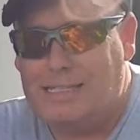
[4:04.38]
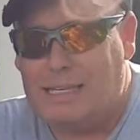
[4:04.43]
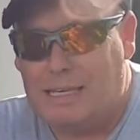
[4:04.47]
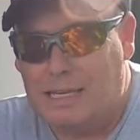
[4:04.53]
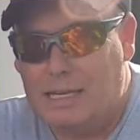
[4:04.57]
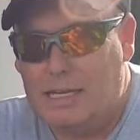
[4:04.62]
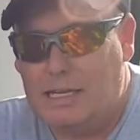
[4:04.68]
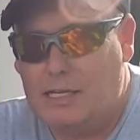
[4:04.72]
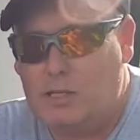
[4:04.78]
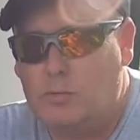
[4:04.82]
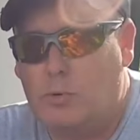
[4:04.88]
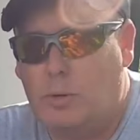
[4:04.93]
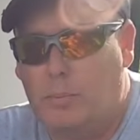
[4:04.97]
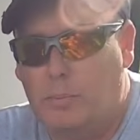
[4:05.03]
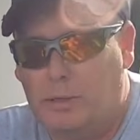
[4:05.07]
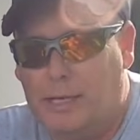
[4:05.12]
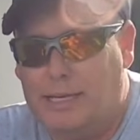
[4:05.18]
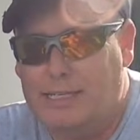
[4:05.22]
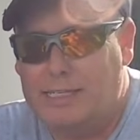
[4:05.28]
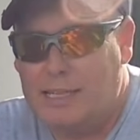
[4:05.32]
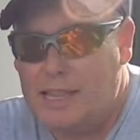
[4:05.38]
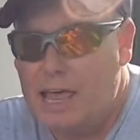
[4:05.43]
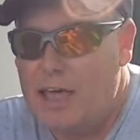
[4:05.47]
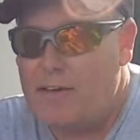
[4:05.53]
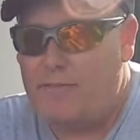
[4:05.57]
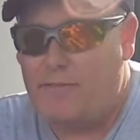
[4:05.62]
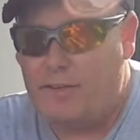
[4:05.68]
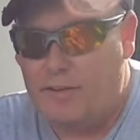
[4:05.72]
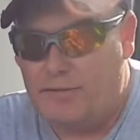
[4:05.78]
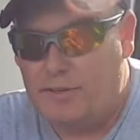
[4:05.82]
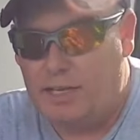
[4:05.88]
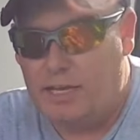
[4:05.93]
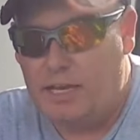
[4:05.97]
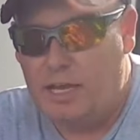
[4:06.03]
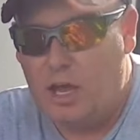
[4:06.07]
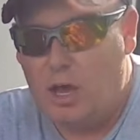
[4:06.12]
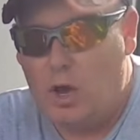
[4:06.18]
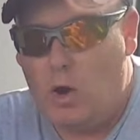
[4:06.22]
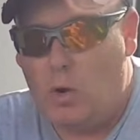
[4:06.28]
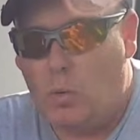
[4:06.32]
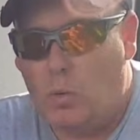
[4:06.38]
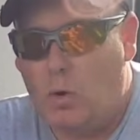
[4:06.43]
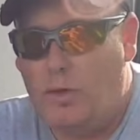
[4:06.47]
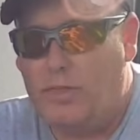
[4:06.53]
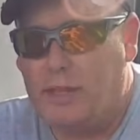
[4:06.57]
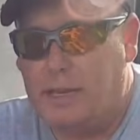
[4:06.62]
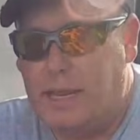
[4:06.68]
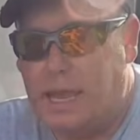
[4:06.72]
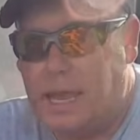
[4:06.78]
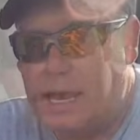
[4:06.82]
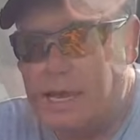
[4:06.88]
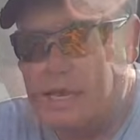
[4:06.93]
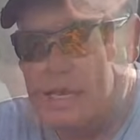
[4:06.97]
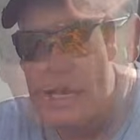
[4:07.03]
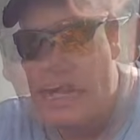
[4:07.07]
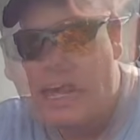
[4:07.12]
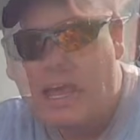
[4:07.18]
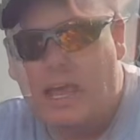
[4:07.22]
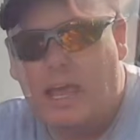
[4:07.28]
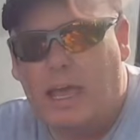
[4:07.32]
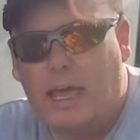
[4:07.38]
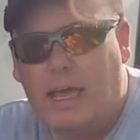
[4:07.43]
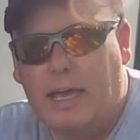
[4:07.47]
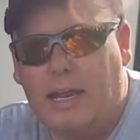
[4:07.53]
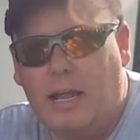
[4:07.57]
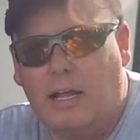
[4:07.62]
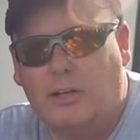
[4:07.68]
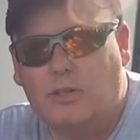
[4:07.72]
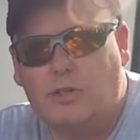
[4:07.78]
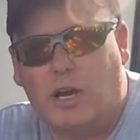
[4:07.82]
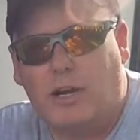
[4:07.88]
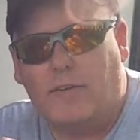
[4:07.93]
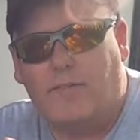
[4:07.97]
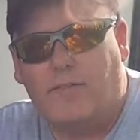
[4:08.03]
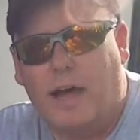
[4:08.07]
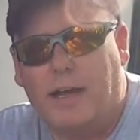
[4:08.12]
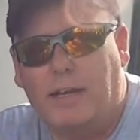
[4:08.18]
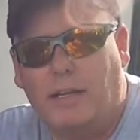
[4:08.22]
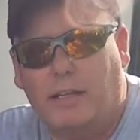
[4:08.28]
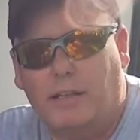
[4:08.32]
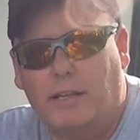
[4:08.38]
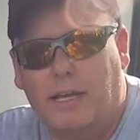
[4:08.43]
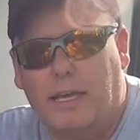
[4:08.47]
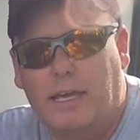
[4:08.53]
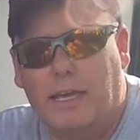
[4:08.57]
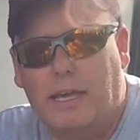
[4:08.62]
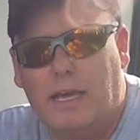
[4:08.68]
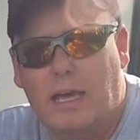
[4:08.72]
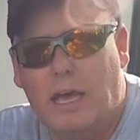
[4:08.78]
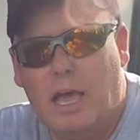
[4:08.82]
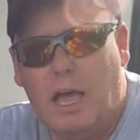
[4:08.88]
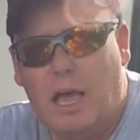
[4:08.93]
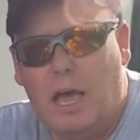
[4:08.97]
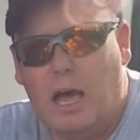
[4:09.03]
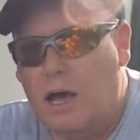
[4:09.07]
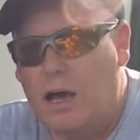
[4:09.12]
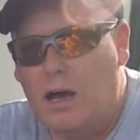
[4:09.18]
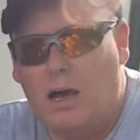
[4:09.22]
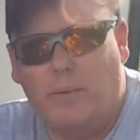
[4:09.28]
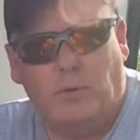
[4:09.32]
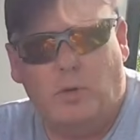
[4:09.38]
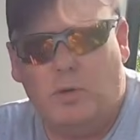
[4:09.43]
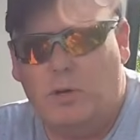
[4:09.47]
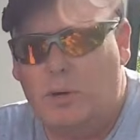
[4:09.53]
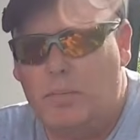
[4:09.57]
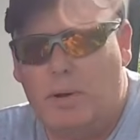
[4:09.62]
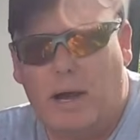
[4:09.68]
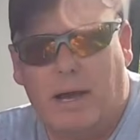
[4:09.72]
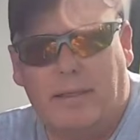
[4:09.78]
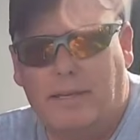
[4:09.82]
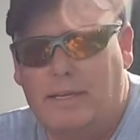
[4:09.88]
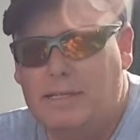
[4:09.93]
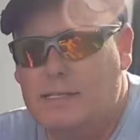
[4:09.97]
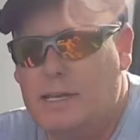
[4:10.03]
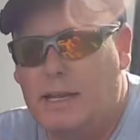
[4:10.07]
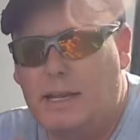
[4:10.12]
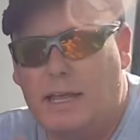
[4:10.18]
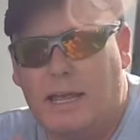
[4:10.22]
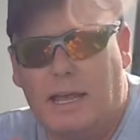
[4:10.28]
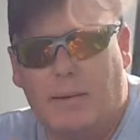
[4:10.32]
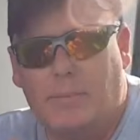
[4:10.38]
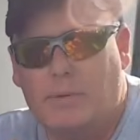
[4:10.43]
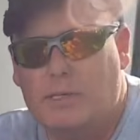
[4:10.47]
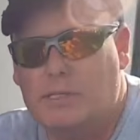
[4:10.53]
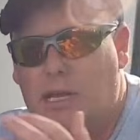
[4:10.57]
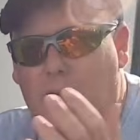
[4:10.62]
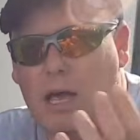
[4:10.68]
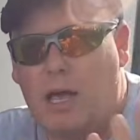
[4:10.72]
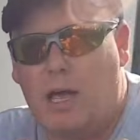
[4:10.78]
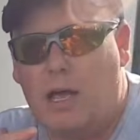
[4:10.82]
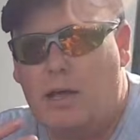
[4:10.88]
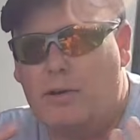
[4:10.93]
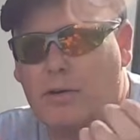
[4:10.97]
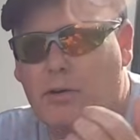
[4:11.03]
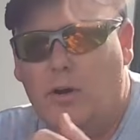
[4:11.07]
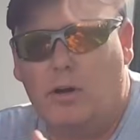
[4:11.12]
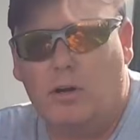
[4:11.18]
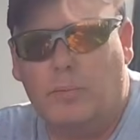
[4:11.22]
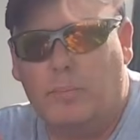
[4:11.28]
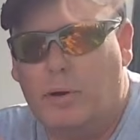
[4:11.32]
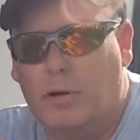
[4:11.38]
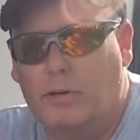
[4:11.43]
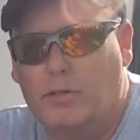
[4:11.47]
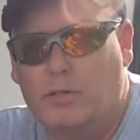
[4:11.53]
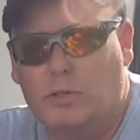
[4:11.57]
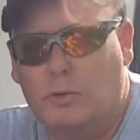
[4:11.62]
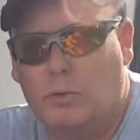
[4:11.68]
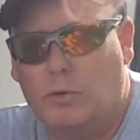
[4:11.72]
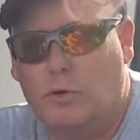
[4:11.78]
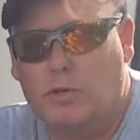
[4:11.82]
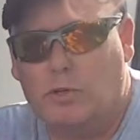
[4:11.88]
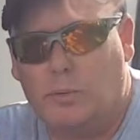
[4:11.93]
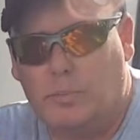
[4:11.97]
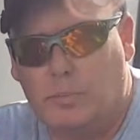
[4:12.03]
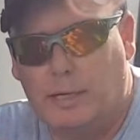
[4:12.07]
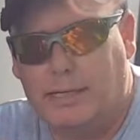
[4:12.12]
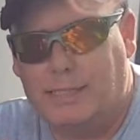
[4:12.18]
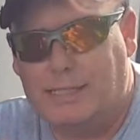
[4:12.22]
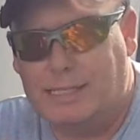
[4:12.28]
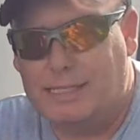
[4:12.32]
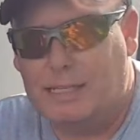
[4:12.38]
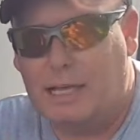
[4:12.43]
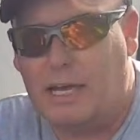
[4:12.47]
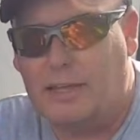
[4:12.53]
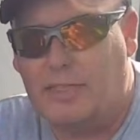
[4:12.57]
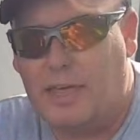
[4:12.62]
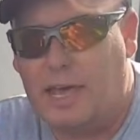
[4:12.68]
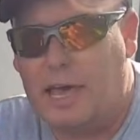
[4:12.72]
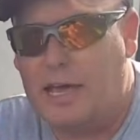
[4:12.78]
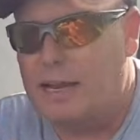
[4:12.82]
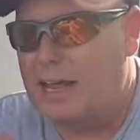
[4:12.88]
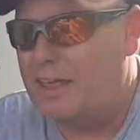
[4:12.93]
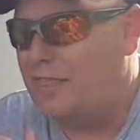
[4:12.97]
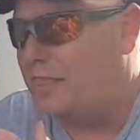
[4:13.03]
is replacing that 50 with an 80, and I'll try to find a link. You can buy these on Amazon or auto parts stores or places like that. I